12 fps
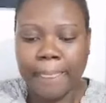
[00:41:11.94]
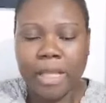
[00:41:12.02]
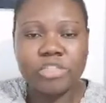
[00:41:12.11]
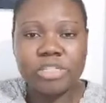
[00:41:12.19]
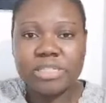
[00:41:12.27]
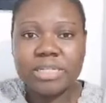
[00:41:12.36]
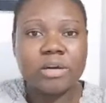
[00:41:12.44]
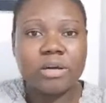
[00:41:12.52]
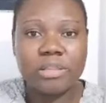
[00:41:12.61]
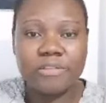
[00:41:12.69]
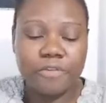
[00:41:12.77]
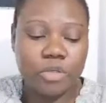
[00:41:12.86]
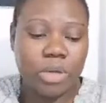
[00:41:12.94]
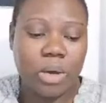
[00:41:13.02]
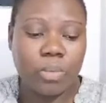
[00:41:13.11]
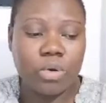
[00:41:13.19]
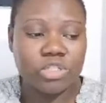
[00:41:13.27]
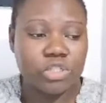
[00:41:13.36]
just click on the video
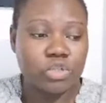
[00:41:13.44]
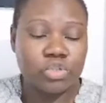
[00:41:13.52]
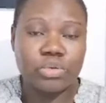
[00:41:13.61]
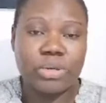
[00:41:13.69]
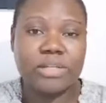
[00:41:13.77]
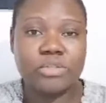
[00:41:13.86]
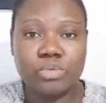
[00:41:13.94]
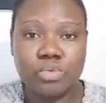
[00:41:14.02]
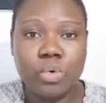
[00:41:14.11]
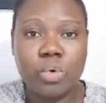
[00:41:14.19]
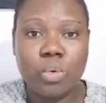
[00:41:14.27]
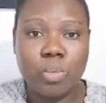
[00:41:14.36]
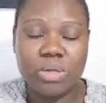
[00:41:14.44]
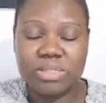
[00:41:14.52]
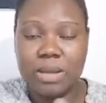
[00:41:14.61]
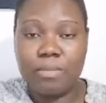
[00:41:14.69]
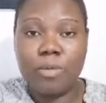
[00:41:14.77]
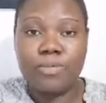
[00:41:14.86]
and watch, so to get to know what
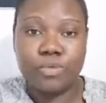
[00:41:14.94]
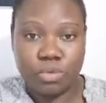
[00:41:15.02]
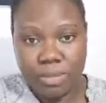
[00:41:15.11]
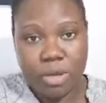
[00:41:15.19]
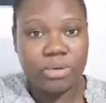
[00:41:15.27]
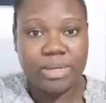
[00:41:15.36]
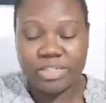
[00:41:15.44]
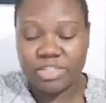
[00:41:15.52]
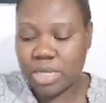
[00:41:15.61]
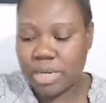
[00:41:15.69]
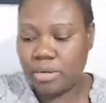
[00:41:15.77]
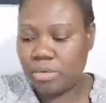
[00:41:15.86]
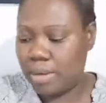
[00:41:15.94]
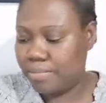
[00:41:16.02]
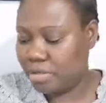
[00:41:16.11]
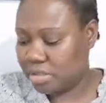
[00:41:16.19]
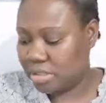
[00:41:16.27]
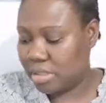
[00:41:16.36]
I'm up to in my other channel. I'm
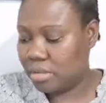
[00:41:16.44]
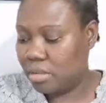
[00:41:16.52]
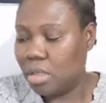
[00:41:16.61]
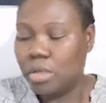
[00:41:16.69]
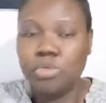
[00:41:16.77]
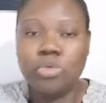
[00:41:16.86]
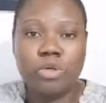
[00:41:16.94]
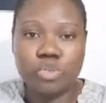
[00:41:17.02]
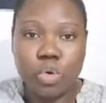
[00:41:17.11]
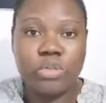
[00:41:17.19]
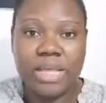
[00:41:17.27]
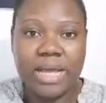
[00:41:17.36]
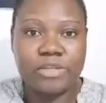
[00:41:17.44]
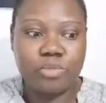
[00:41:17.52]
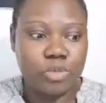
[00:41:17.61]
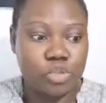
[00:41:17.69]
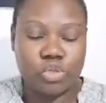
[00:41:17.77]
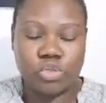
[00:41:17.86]
not saying you must go there and you
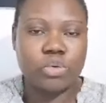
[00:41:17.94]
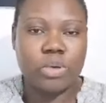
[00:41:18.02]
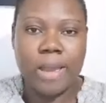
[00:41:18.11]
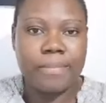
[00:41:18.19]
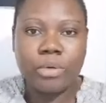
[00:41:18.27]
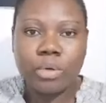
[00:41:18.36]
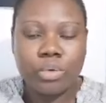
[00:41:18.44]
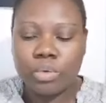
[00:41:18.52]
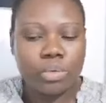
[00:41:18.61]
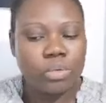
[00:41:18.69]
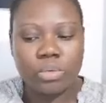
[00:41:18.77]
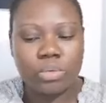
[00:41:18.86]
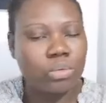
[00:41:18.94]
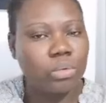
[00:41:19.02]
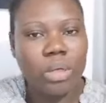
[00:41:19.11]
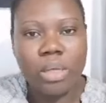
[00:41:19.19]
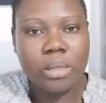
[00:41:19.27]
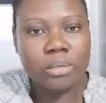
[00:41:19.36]
must subscribe. No, no, no, no, no.
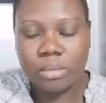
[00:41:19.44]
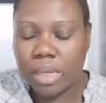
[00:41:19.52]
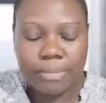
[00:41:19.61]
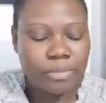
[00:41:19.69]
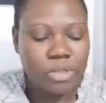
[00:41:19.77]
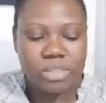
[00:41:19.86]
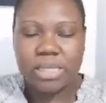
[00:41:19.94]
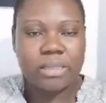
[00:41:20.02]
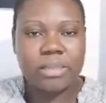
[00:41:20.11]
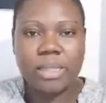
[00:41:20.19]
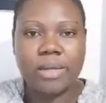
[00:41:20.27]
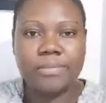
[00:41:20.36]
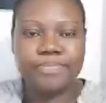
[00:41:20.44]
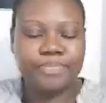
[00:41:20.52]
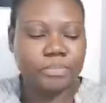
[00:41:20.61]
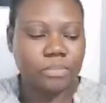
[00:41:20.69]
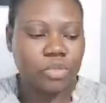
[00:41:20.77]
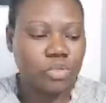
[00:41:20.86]
I'm not saying that.
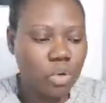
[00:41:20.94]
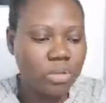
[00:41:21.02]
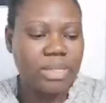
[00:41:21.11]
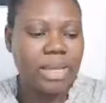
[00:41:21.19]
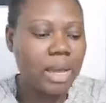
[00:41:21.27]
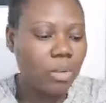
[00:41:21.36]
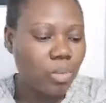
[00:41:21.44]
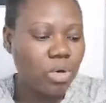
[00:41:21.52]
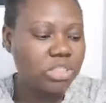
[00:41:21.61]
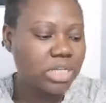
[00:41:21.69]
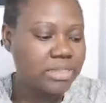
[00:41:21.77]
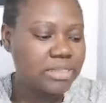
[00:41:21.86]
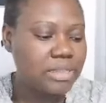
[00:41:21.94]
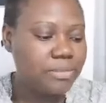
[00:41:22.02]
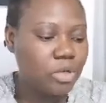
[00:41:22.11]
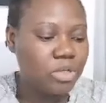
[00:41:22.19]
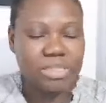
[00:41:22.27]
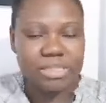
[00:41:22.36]
Go there and watch and see,
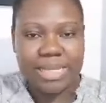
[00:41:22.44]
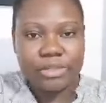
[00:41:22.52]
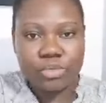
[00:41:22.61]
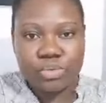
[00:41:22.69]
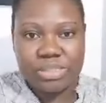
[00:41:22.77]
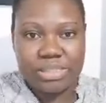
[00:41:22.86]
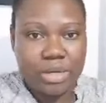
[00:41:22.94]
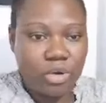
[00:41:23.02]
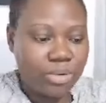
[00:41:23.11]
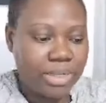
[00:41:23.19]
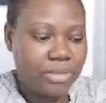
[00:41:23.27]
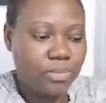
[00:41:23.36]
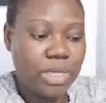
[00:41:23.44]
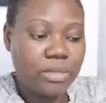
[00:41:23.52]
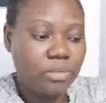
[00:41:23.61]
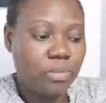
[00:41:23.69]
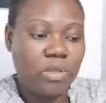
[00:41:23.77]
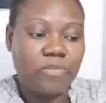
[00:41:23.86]
because the title is there already, where
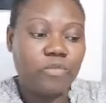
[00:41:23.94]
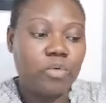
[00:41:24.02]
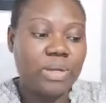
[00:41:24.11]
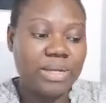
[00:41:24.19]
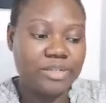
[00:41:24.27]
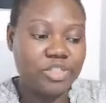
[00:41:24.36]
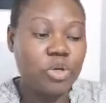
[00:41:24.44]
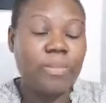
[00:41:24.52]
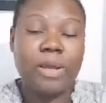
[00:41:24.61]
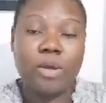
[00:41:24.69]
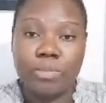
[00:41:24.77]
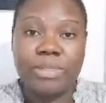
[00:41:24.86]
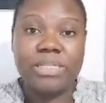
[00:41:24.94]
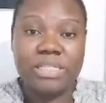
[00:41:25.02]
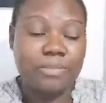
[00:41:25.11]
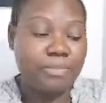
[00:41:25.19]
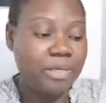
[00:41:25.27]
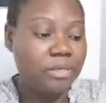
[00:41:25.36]
even though when I share on my community
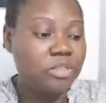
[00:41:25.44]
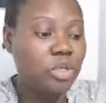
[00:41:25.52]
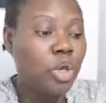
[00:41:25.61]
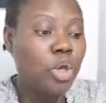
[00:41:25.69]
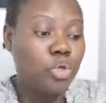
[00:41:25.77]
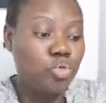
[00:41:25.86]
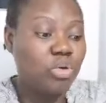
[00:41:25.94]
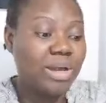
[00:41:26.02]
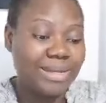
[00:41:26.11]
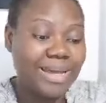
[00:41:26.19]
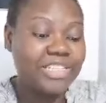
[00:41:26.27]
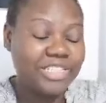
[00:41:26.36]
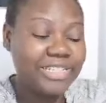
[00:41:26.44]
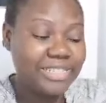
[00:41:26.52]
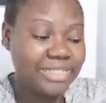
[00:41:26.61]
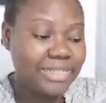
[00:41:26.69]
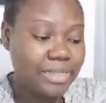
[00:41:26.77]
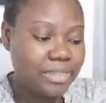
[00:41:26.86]
page, you can actually
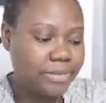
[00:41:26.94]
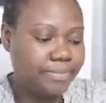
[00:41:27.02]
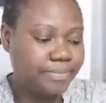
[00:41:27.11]
see it.